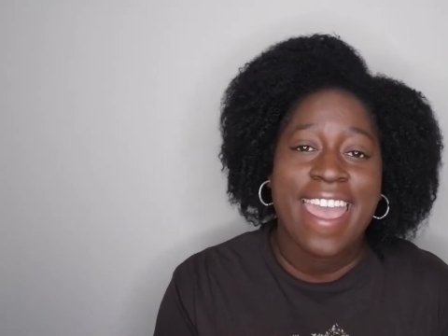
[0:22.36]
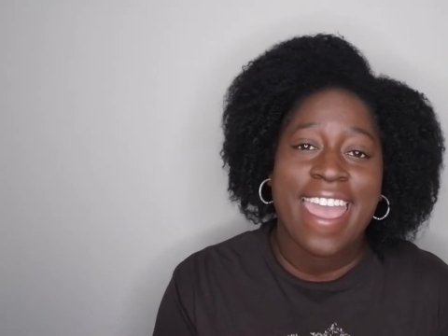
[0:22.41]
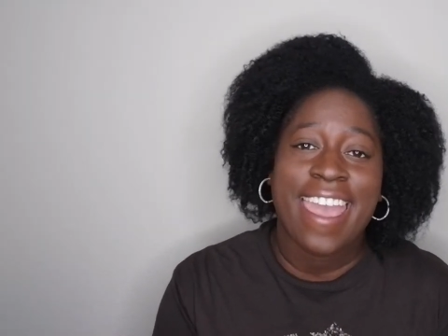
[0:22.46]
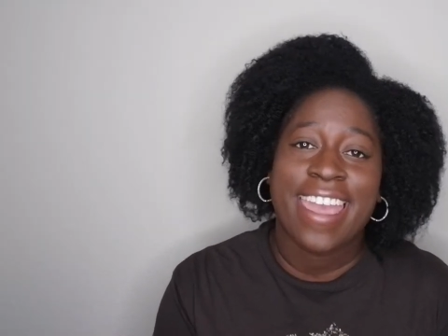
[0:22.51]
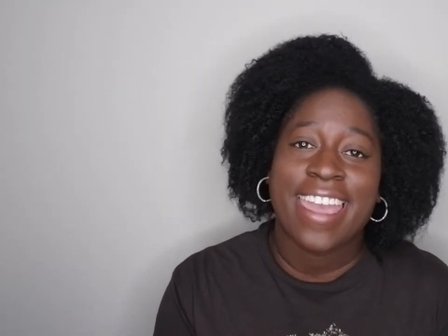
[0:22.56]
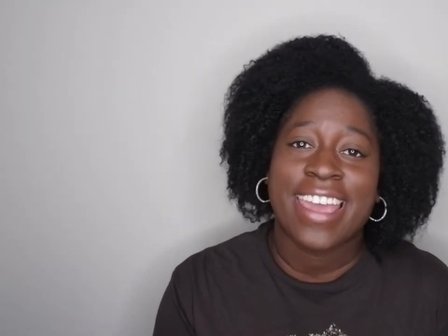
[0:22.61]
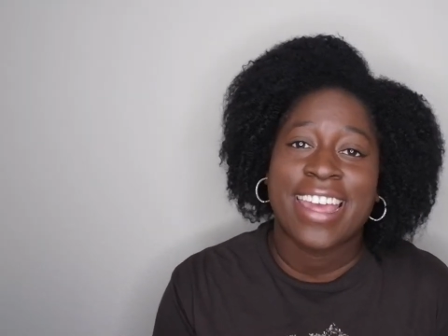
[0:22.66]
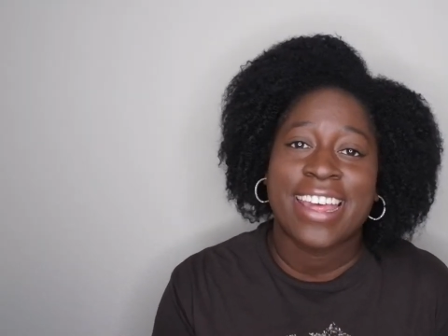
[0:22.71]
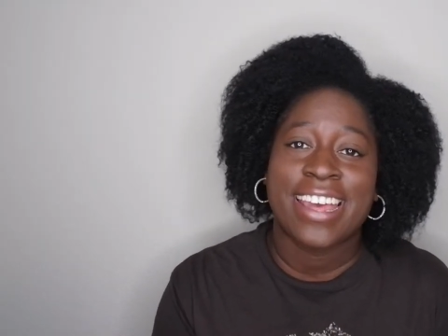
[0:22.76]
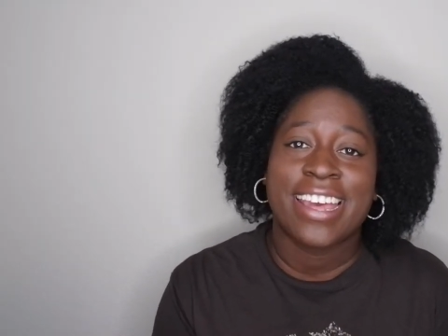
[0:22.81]

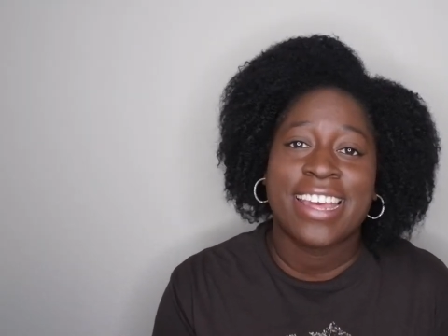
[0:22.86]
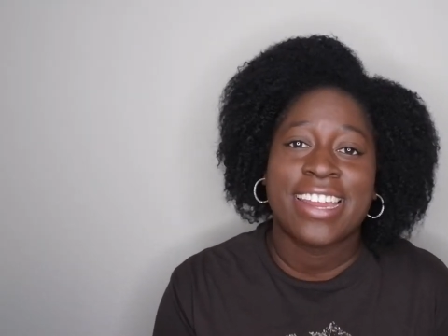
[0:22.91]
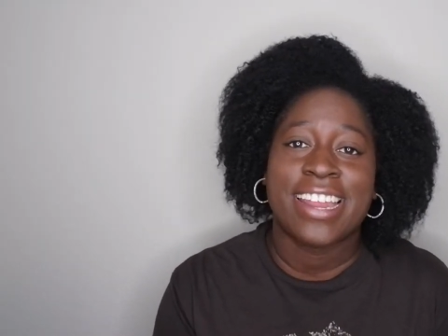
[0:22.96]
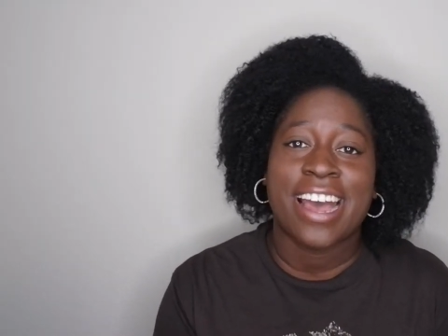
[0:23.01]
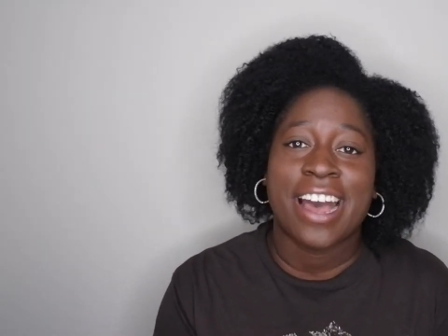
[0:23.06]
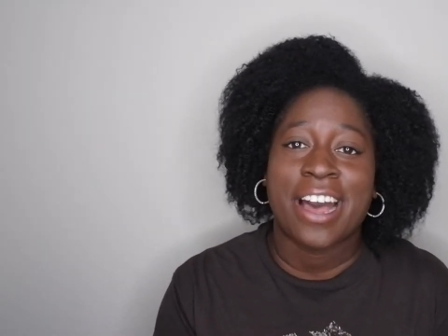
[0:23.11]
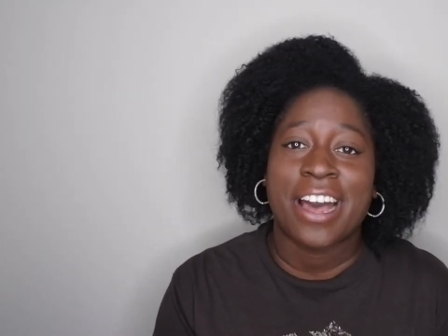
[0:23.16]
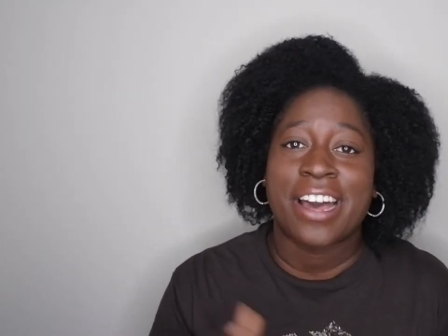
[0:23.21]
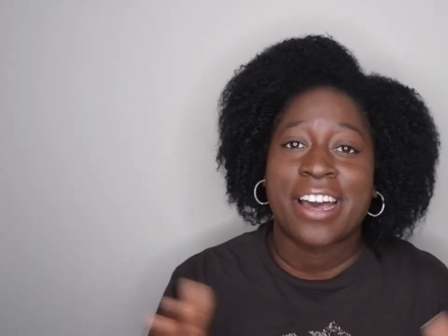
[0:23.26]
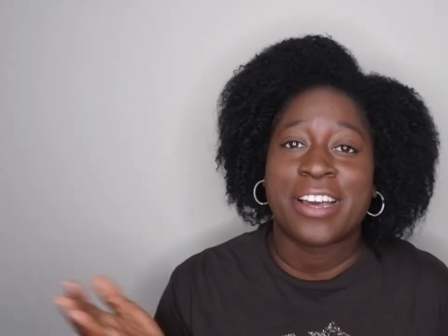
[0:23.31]
and
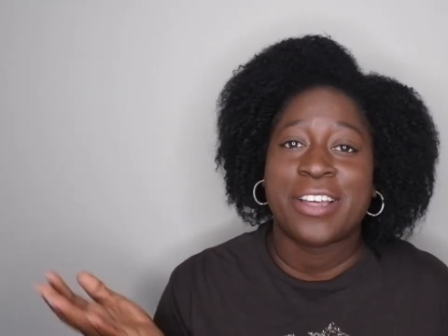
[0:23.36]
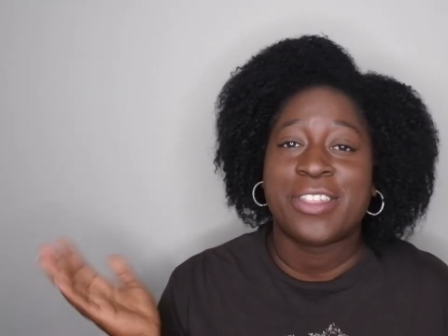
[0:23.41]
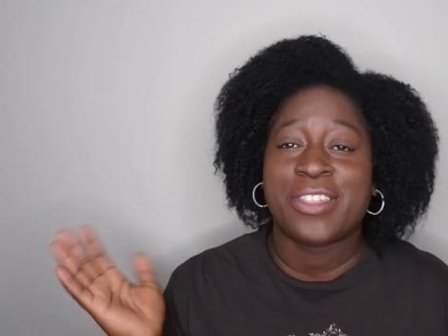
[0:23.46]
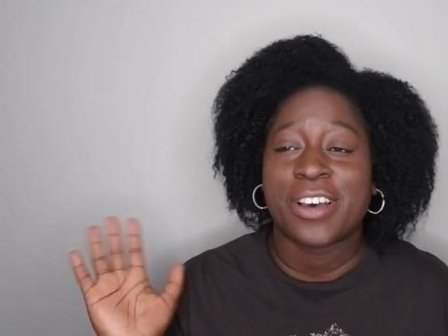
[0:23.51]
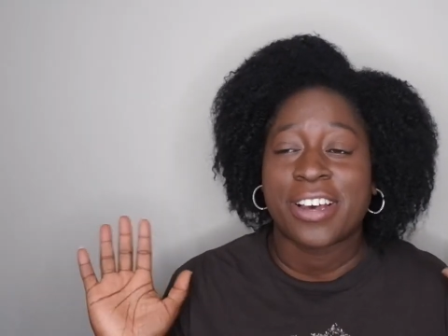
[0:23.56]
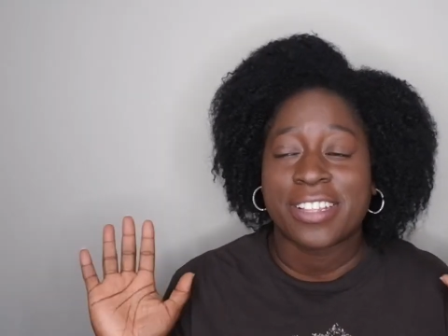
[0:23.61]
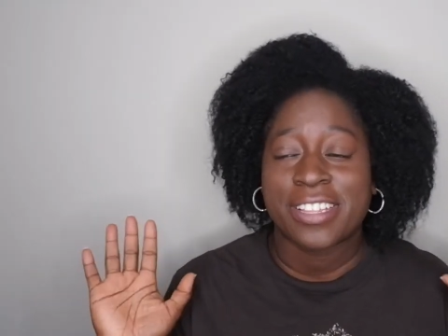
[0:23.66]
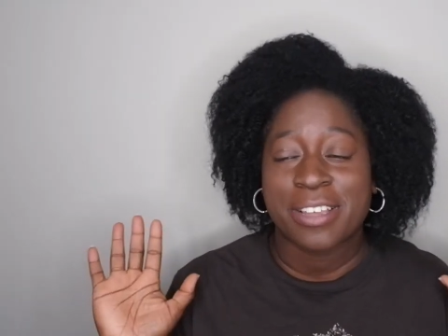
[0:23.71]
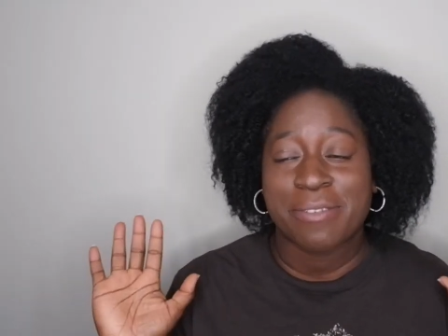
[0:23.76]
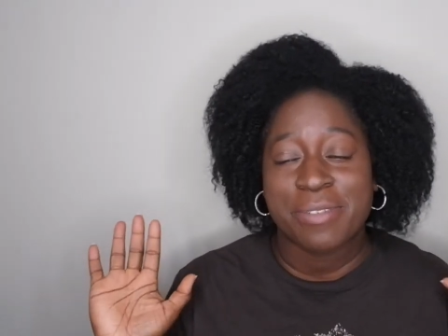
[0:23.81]
I
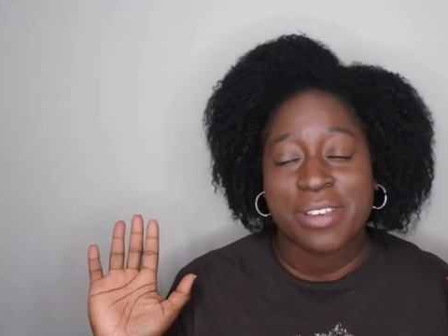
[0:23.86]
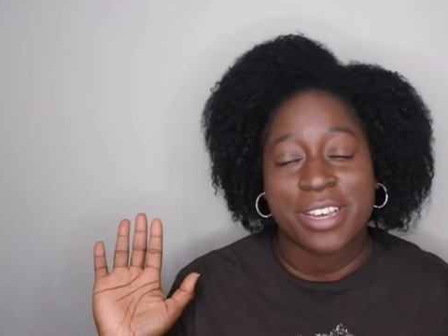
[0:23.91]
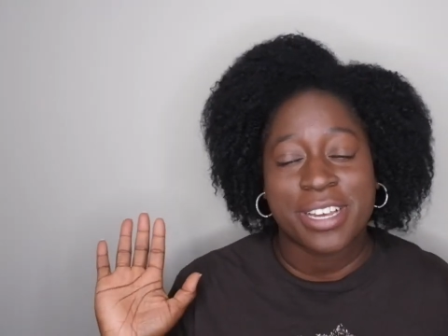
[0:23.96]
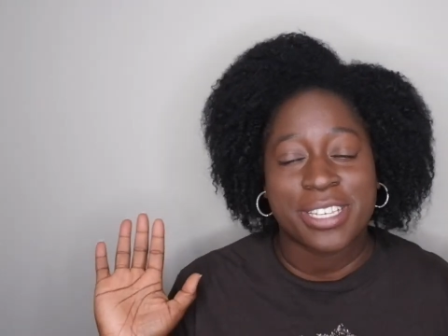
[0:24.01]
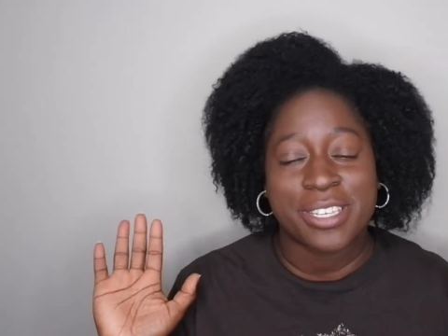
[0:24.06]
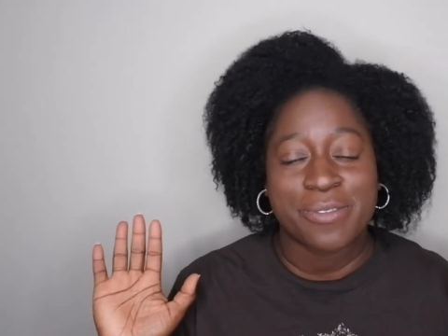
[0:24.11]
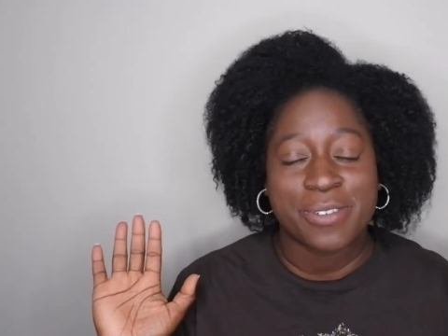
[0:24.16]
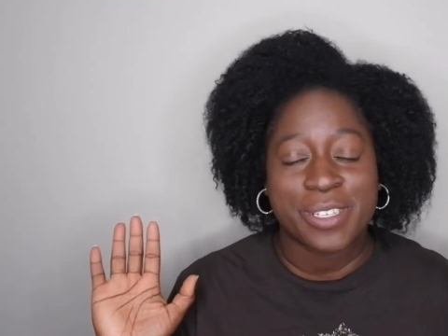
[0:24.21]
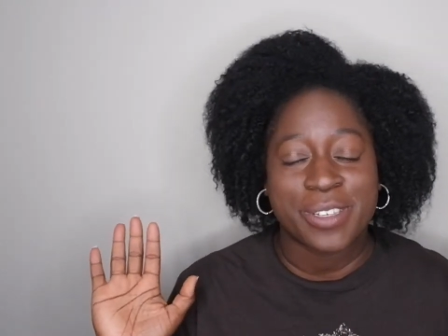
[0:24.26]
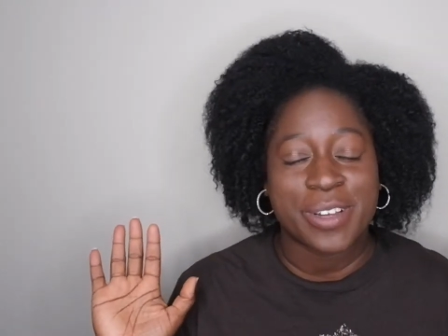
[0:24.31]
thought that
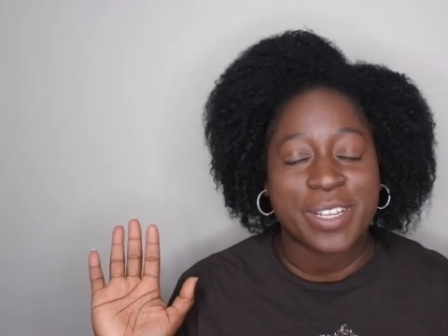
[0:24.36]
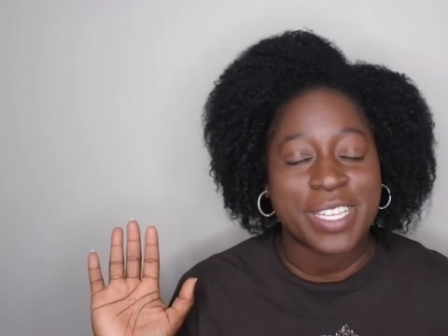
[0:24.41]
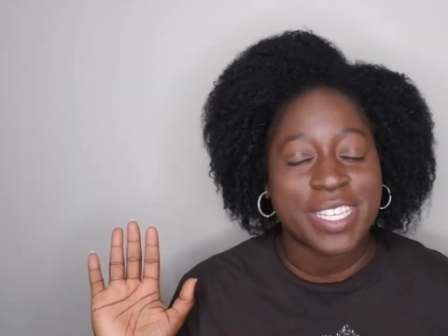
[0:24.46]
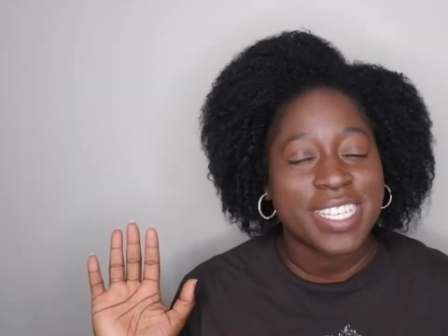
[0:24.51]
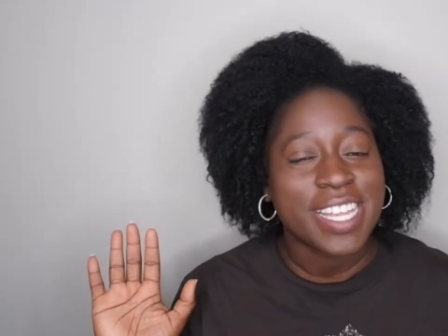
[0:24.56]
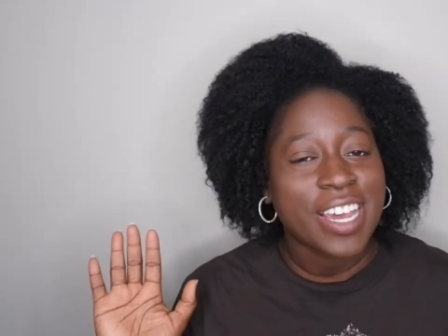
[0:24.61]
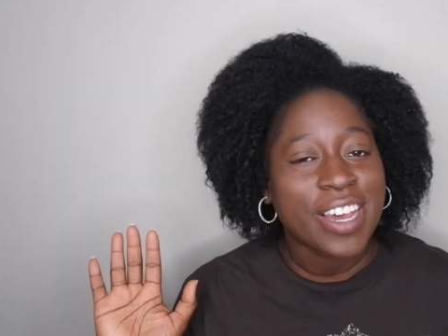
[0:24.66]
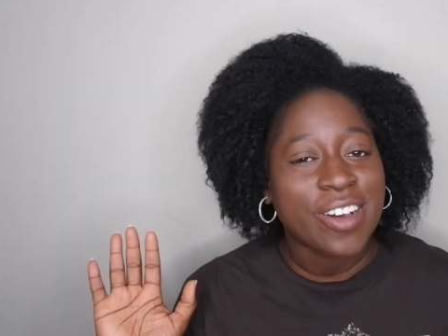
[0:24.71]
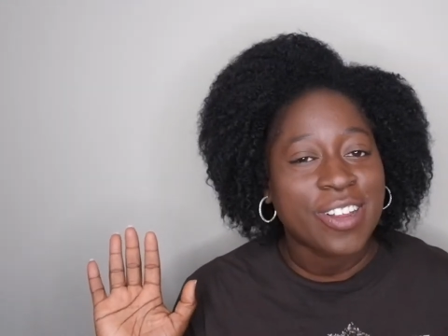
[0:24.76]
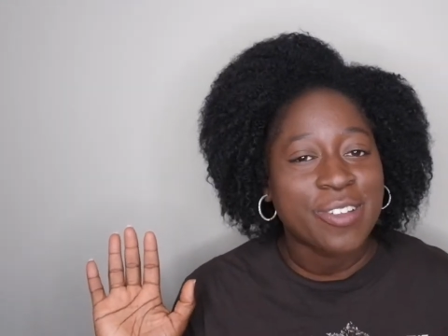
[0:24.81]
because it was on
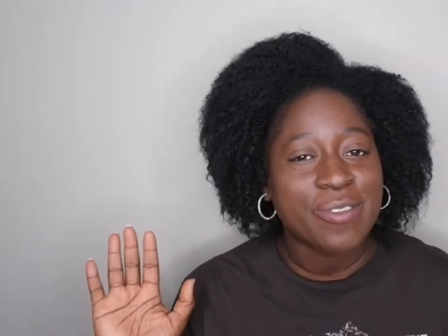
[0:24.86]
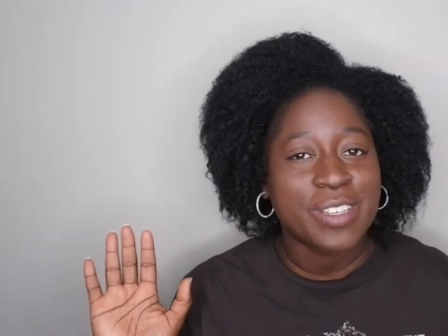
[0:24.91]
sale,